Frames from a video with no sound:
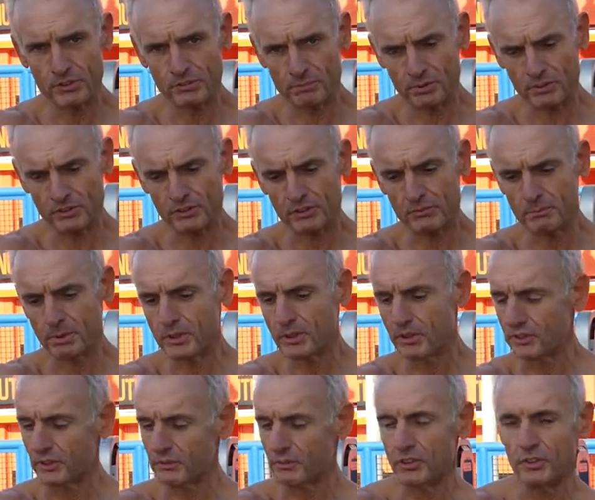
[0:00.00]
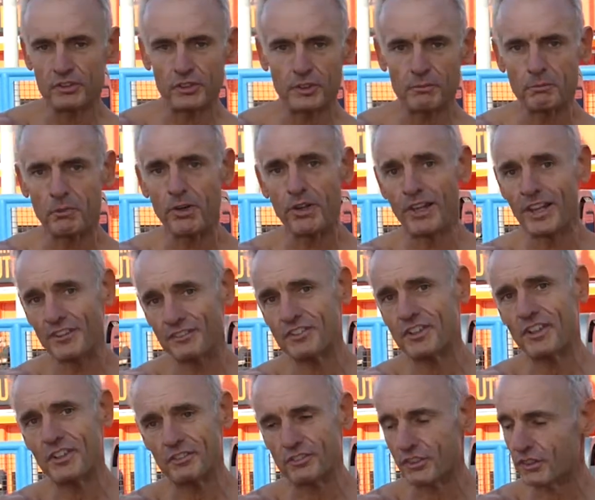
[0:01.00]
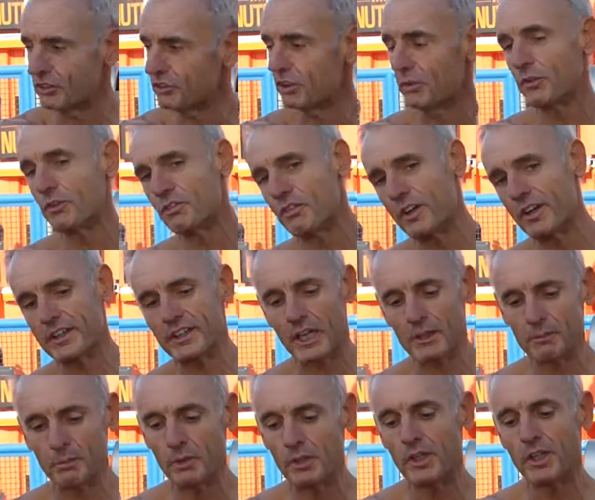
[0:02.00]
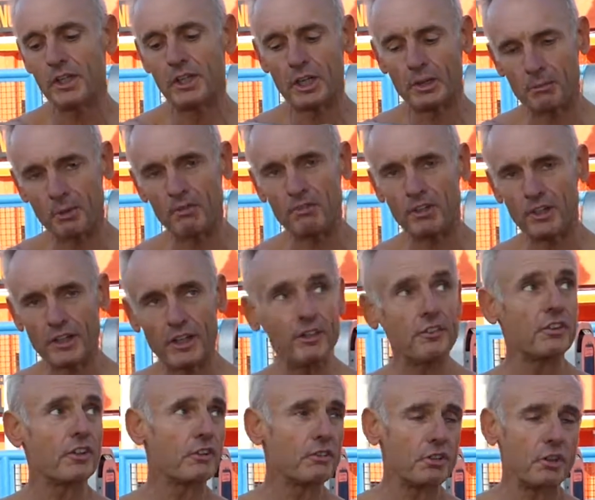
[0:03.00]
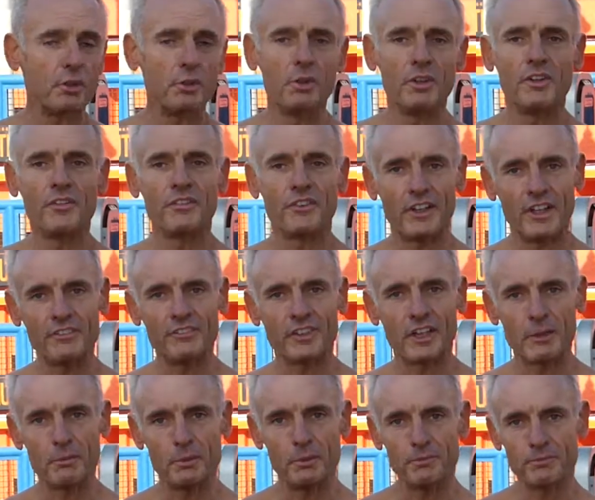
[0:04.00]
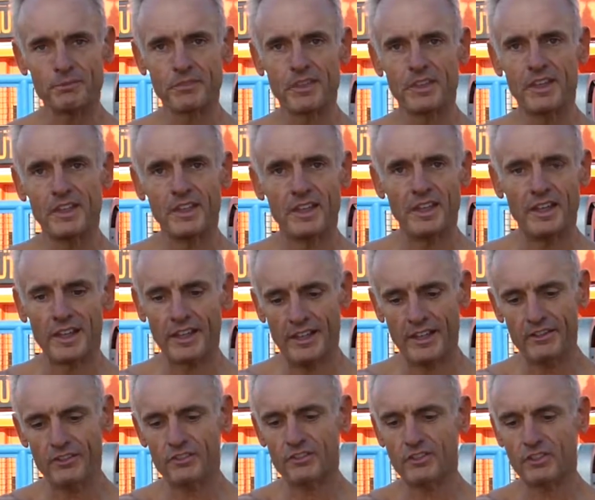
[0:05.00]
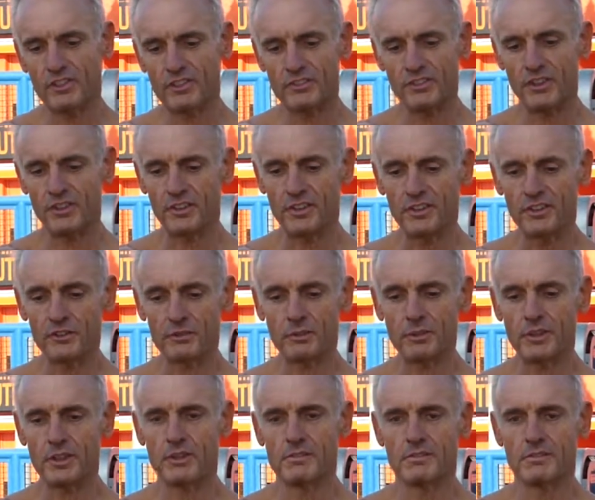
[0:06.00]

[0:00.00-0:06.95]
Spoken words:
position because I'm using my left hand to control the right cable and my right hand to control the left cable. And it's done in this way.